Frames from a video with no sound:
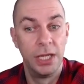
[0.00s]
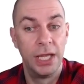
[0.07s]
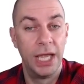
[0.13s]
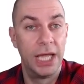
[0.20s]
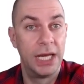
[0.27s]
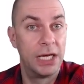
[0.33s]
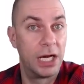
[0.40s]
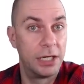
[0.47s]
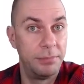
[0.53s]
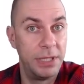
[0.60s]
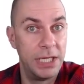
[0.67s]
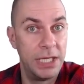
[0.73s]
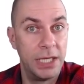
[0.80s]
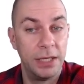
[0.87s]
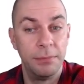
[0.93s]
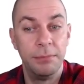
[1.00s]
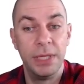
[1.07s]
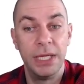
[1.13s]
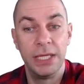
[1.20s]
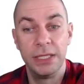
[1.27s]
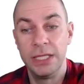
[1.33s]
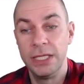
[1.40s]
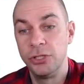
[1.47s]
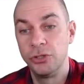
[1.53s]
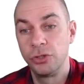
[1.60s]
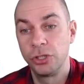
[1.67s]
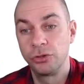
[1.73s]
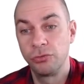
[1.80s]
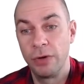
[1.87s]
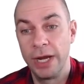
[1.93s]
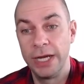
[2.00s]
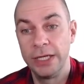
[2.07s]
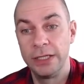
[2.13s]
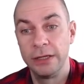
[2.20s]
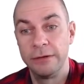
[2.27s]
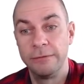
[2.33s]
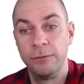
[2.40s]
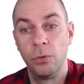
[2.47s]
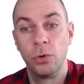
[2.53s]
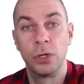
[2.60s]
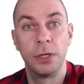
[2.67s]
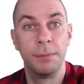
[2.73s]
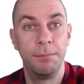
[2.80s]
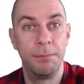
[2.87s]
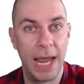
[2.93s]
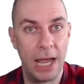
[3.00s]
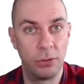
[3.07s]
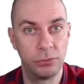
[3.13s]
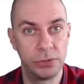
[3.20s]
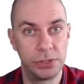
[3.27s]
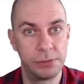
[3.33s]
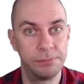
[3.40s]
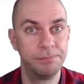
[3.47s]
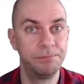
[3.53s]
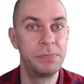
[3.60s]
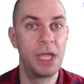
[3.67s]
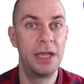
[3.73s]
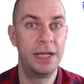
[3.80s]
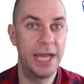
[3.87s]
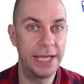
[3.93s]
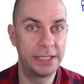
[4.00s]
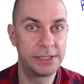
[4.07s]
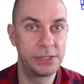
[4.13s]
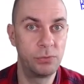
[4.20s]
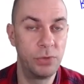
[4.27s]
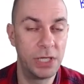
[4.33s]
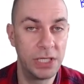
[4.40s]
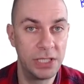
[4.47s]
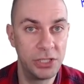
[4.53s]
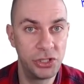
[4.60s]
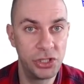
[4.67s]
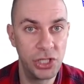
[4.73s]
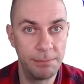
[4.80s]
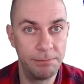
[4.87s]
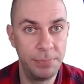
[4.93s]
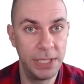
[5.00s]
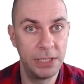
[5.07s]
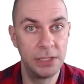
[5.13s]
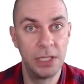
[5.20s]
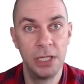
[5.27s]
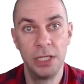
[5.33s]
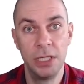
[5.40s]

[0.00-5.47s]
and RB being the interest rate for pounds. Next, we're going to jump in